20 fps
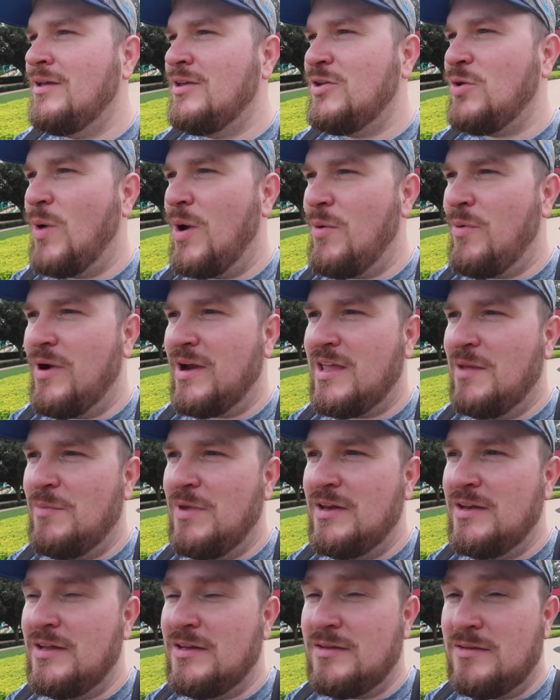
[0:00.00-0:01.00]
Do I
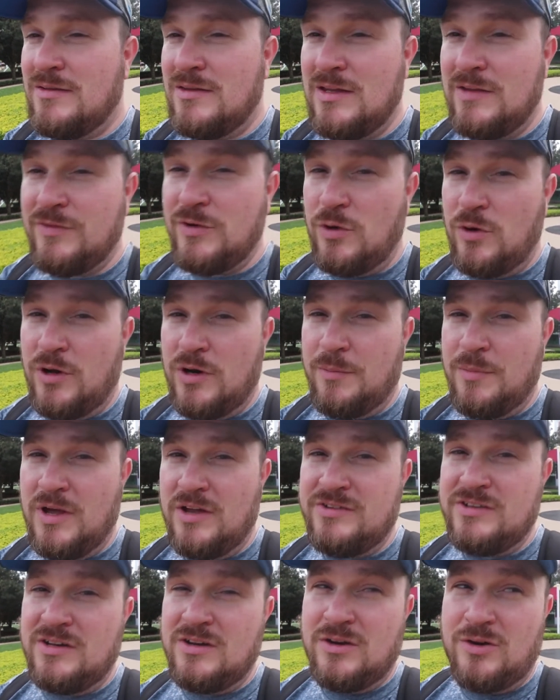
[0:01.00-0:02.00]
recommend it? If you're on a
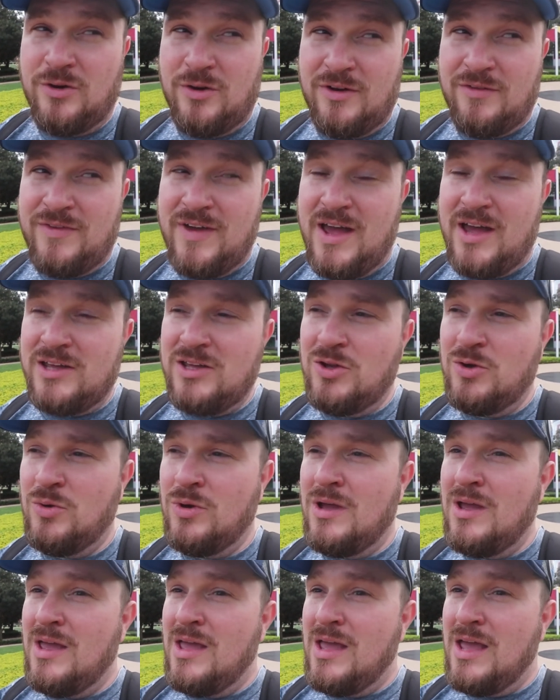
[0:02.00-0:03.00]
budget and on a value